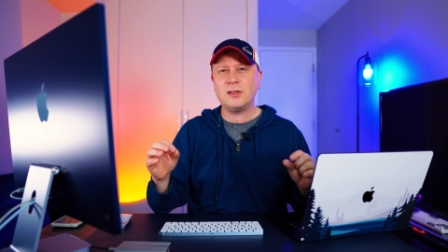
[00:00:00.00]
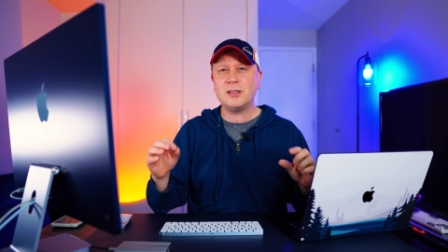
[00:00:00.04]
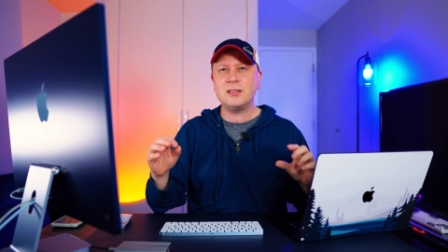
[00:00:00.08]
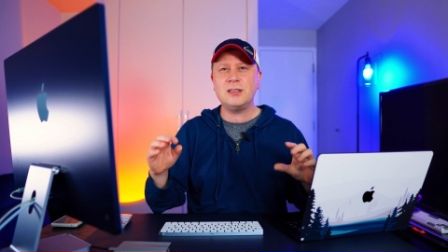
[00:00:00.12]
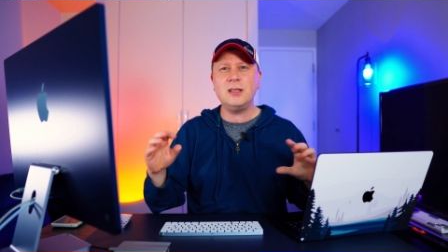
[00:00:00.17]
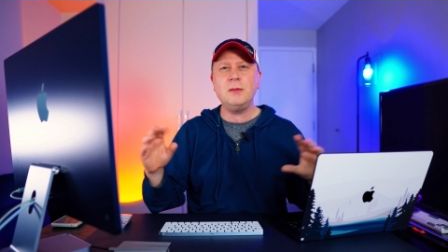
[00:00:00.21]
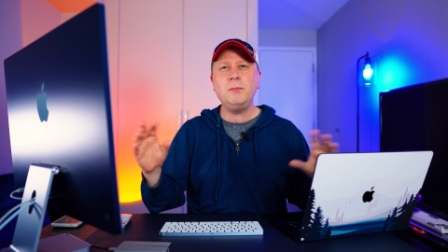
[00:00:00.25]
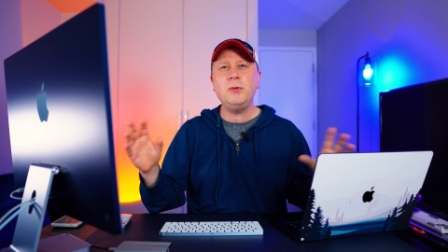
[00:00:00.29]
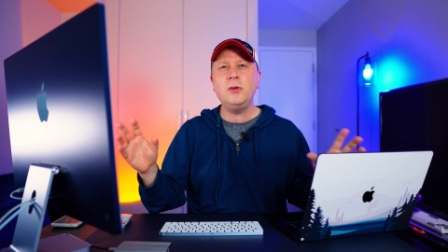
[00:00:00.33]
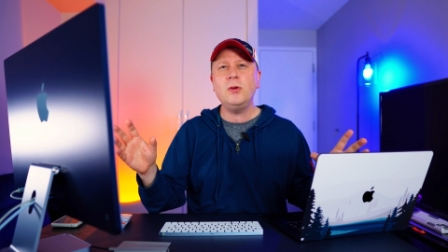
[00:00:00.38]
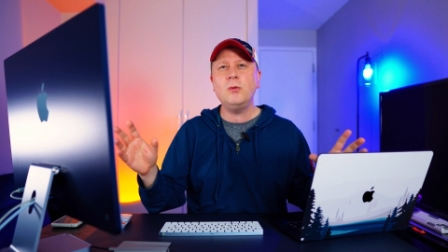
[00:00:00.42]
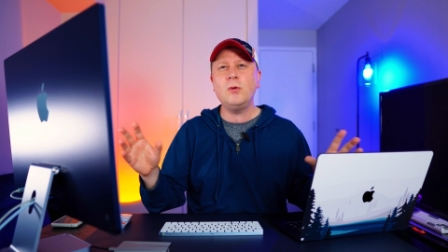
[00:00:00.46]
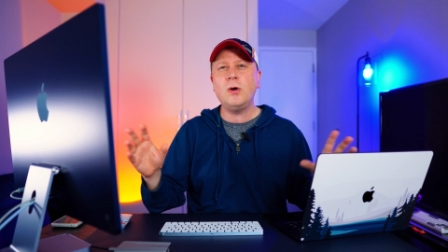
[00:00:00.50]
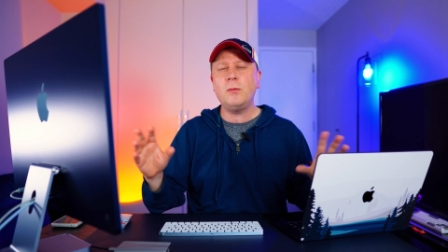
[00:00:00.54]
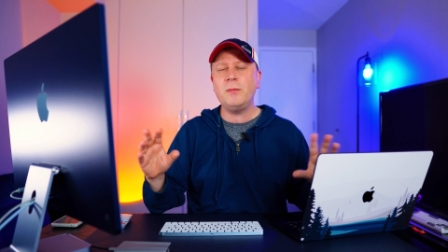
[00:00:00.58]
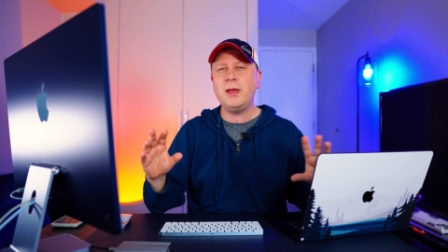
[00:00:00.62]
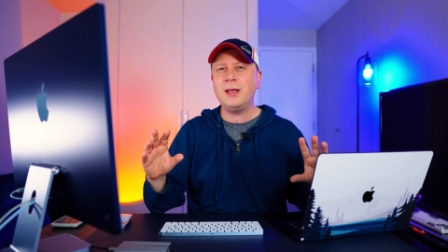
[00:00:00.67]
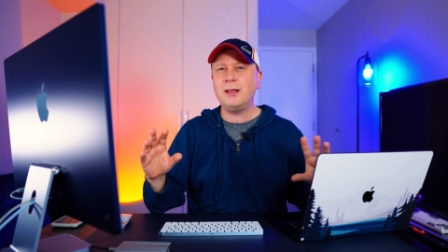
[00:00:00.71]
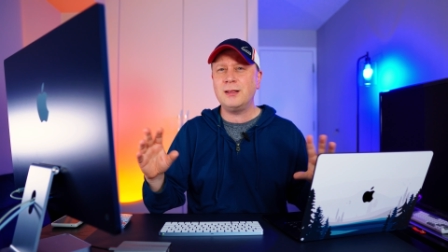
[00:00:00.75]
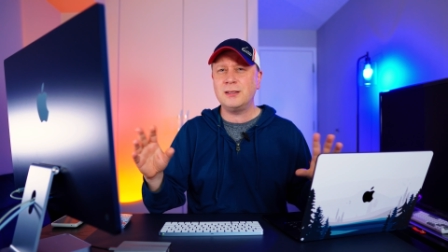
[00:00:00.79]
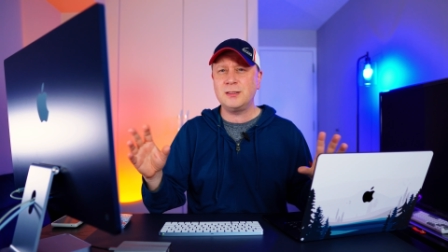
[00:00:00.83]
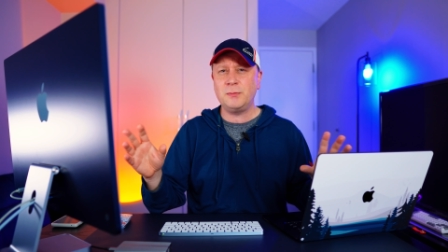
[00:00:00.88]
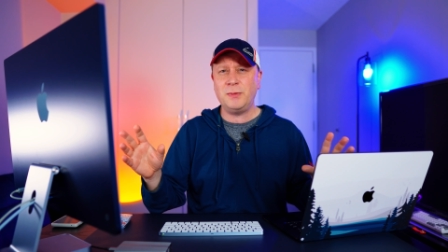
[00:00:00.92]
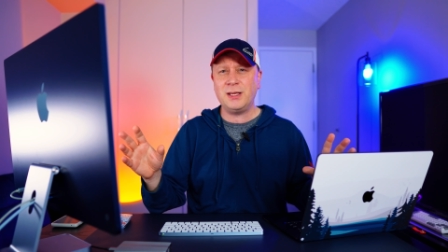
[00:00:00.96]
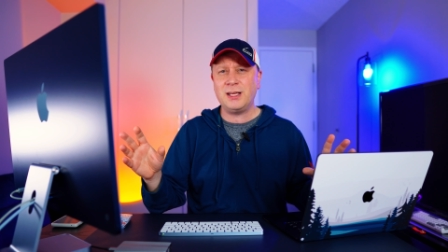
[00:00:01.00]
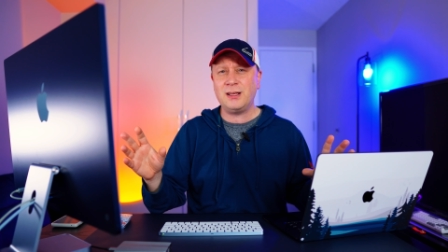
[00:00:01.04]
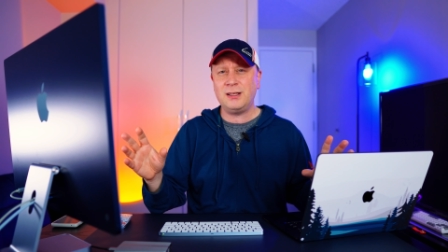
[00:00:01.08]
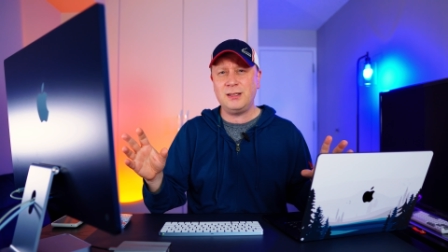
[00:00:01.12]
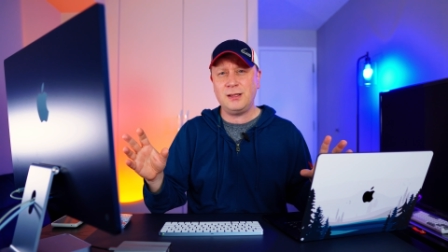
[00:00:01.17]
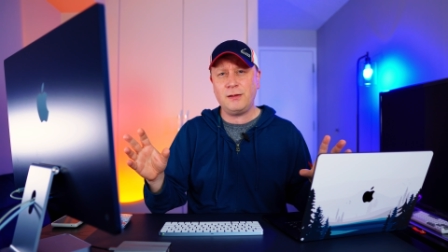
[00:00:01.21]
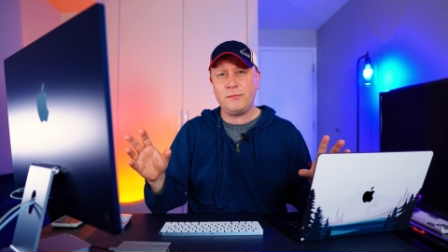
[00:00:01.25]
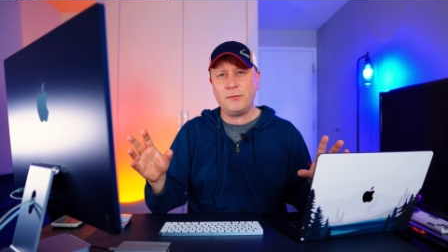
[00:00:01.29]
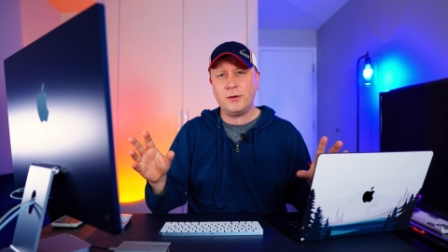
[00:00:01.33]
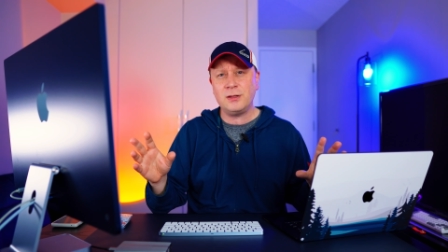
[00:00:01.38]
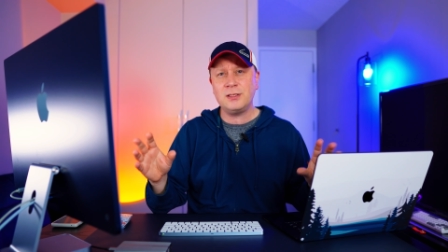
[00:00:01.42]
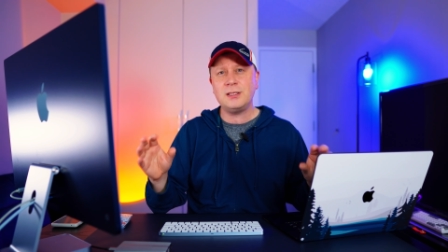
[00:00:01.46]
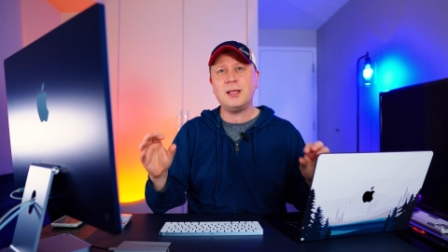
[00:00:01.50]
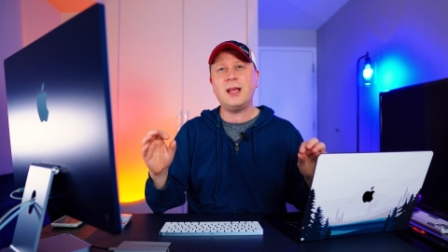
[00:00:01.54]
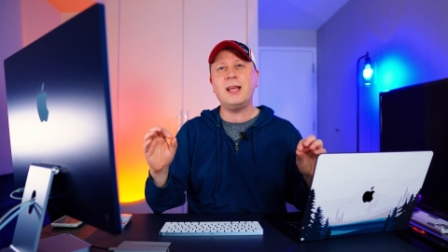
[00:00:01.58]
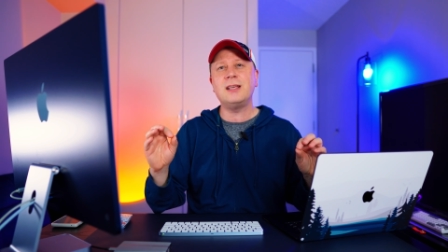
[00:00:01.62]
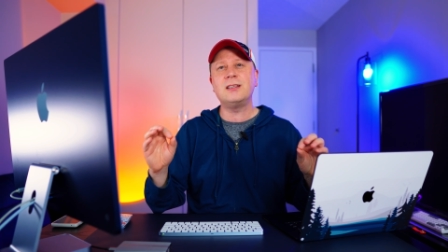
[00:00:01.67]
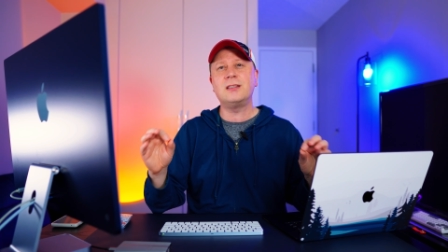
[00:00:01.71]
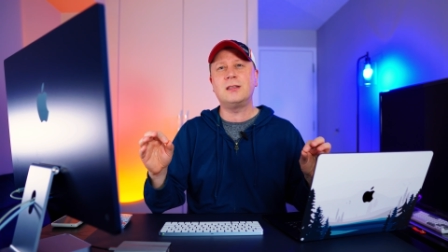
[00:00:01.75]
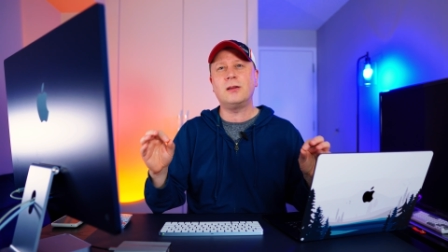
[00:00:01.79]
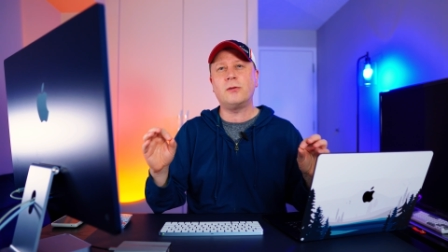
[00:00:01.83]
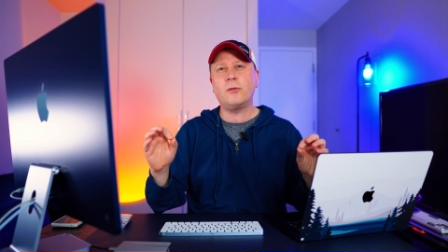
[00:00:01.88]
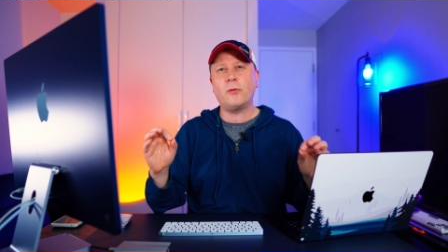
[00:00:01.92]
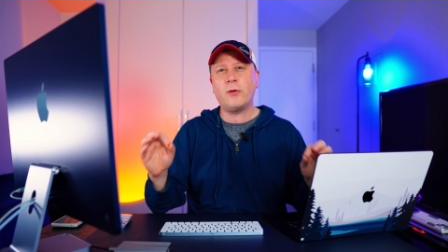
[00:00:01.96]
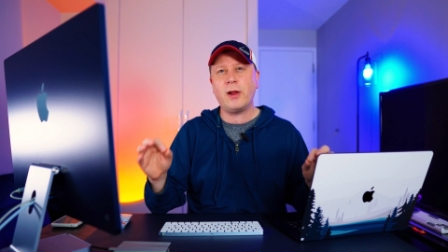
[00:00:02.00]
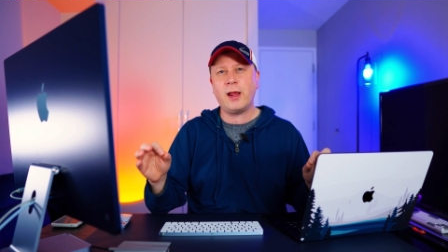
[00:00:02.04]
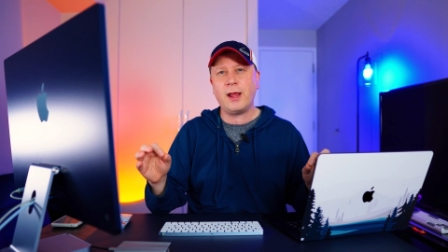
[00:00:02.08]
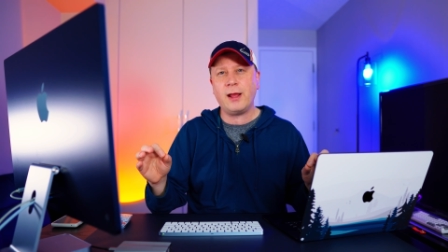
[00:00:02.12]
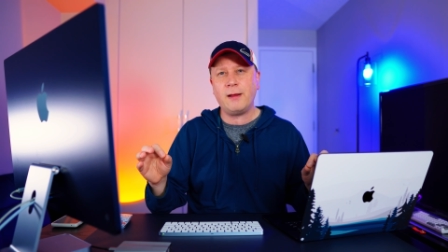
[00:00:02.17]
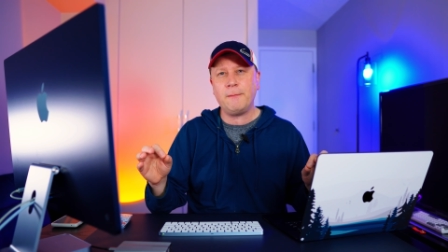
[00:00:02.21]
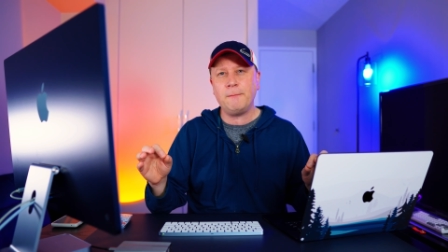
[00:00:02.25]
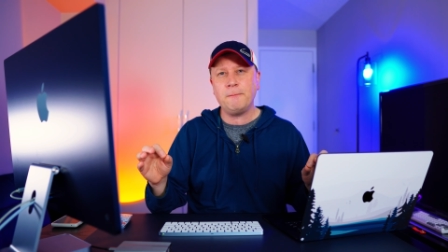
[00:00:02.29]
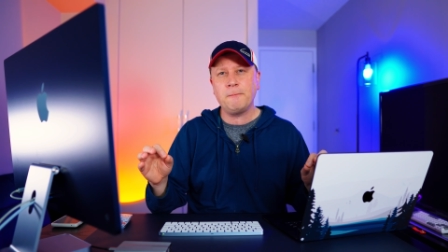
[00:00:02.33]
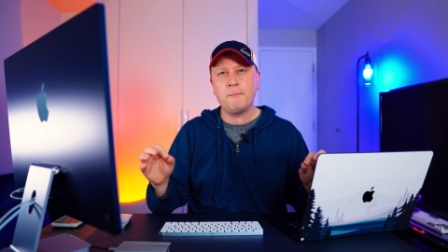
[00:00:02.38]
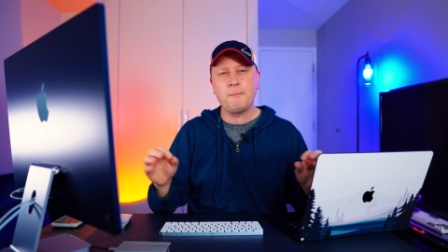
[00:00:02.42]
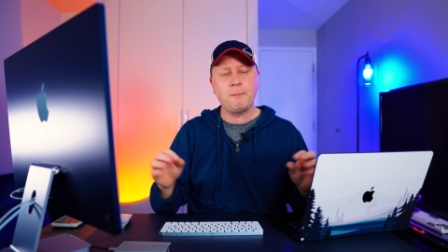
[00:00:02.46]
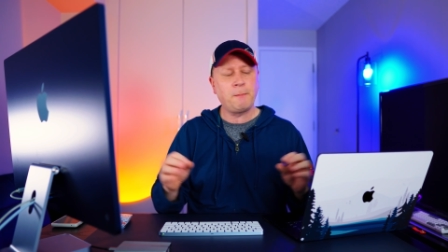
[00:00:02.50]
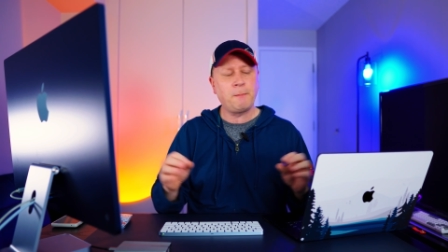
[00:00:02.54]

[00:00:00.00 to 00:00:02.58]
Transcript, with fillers: The C P U won't make as big a difference as the RAM.